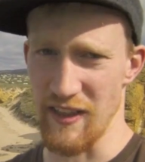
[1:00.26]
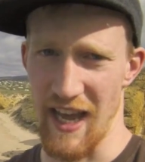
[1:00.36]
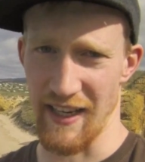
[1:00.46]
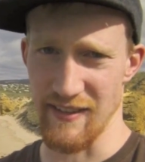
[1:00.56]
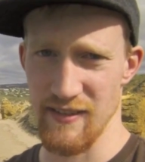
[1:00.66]

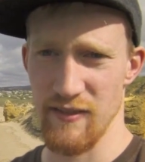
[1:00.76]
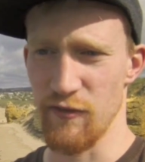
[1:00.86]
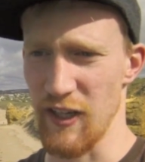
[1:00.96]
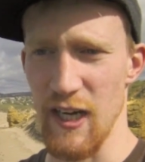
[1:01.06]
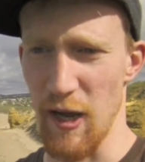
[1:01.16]
that.
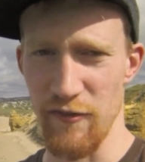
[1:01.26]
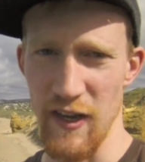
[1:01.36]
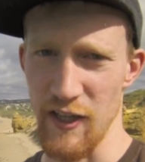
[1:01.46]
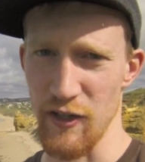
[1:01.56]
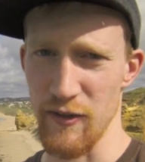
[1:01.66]
Forget about
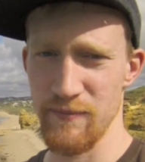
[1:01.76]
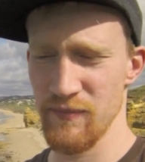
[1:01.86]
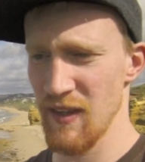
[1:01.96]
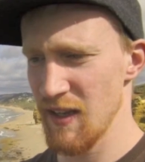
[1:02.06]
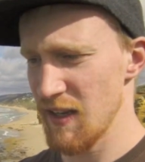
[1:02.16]
failure.
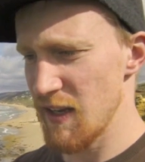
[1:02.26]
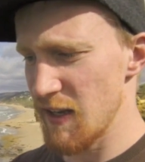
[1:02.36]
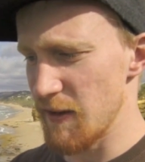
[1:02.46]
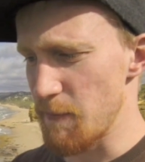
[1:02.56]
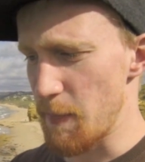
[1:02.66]

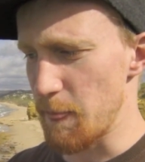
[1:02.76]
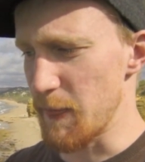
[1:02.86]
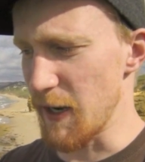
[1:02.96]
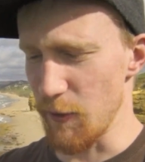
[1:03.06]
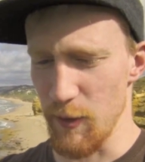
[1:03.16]

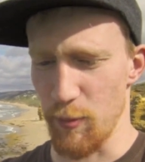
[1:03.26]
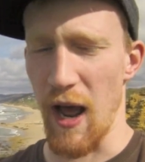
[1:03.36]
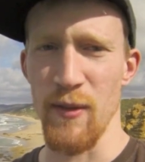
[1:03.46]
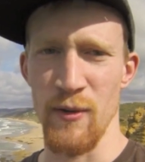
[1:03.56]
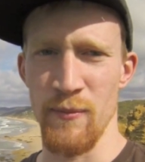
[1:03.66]
Now, the
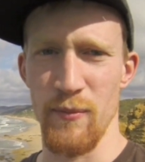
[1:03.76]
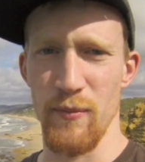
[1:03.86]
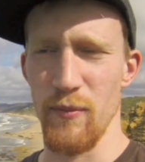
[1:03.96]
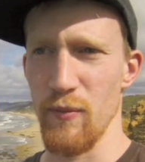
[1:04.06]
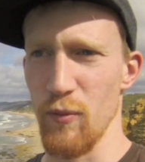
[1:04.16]
problem
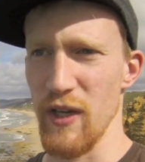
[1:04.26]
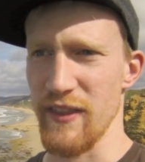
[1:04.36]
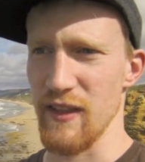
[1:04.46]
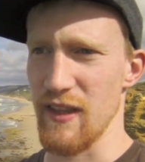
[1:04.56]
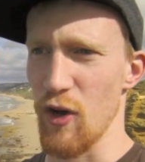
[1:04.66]
with
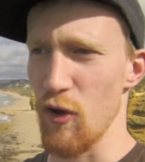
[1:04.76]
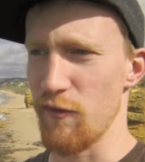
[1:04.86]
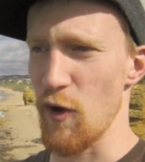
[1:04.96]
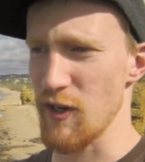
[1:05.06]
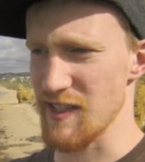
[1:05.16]
the whole
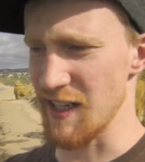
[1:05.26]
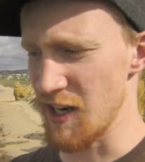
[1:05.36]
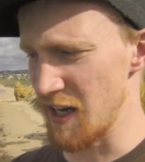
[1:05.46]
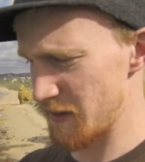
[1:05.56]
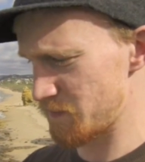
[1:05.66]
focusing
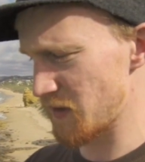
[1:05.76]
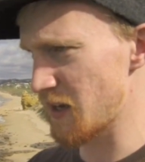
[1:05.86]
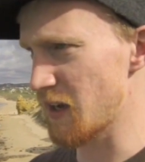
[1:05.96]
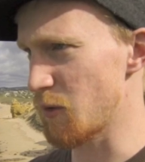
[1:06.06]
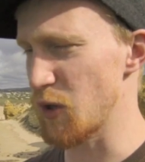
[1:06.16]
on
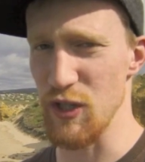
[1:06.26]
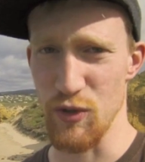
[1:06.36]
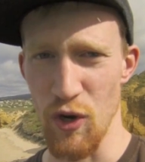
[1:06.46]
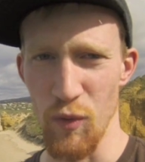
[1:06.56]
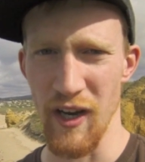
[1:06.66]
what you
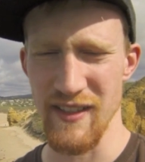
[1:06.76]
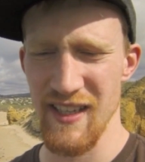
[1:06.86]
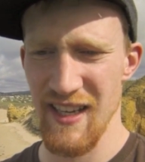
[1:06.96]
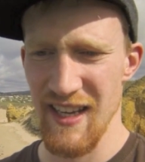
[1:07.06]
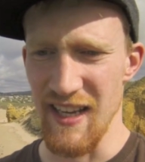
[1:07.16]
don't want
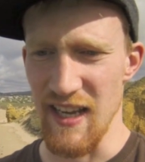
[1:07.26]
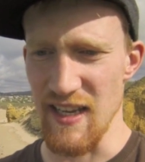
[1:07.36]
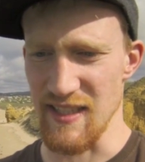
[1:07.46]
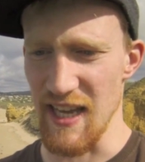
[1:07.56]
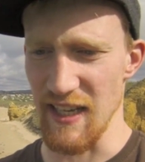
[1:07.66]

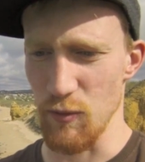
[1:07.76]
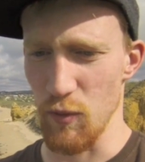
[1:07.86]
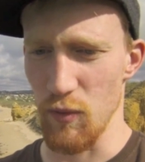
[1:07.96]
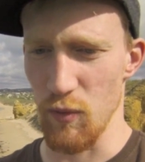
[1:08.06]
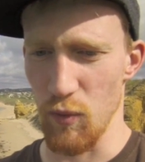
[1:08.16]
is that
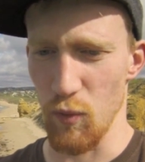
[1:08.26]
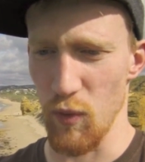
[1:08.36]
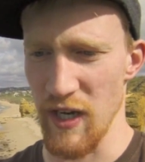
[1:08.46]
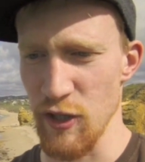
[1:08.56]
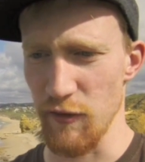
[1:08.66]

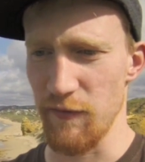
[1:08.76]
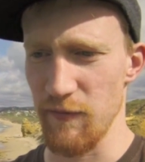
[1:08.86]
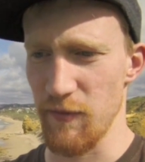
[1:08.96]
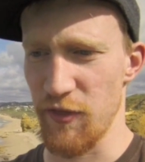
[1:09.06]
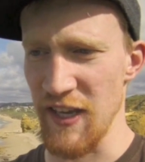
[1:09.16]
when you're
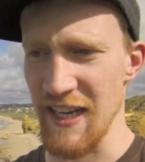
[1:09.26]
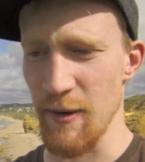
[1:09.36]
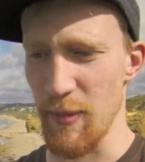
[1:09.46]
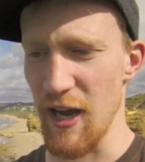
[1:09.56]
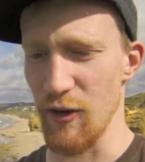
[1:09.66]
thinking
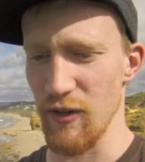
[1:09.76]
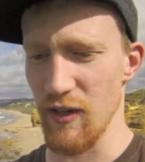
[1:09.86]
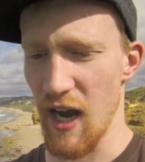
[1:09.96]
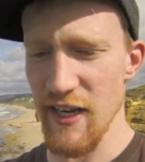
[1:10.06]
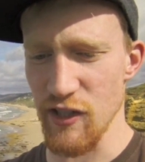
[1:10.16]
about,
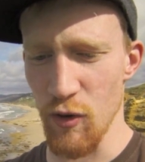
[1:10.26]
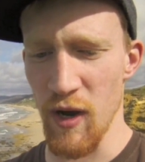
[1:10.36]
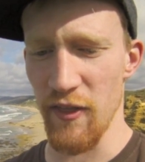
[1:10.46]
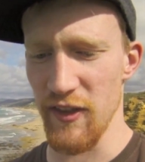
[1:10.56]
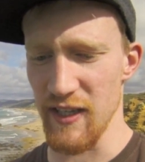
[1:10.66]
I don't
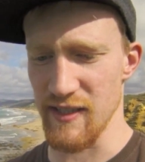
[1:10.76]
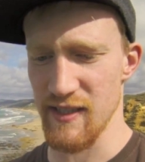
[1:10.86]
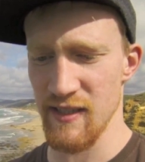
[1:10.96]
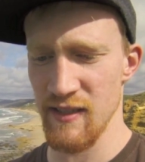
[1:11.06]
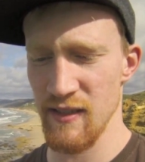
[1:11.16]
want this,
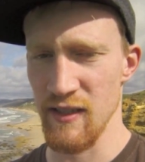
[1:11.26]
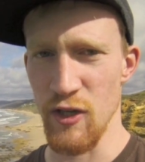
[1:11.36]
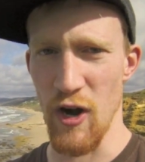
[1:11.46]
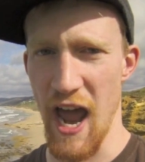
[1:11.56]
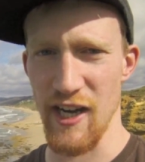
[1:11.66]

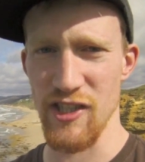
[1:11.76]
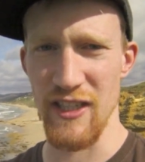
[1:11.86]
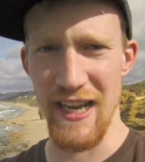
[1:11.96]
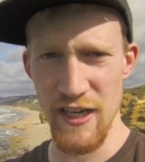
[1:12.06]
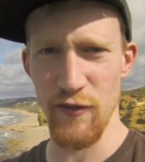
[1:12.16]
you are
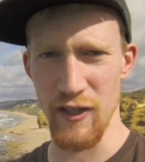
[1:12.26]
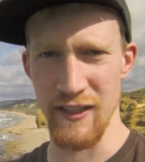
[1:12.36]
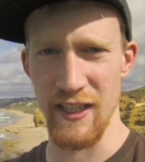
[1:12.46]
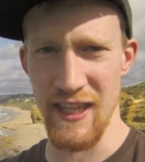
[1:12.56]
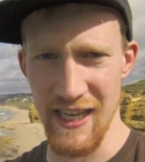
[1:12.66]
actually
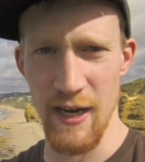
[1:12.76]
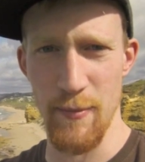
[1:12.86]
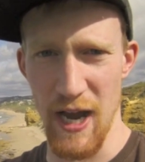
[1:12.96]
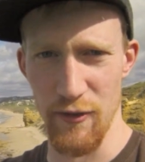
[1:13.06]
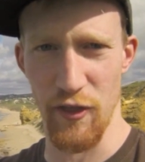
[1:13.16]
inadvertently thinking
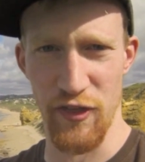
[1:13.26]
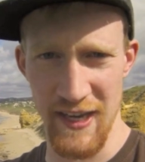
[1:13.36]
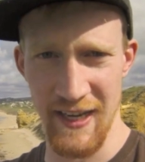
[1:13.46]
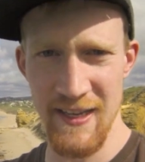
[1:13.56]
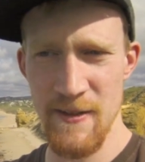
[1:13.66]
about the thing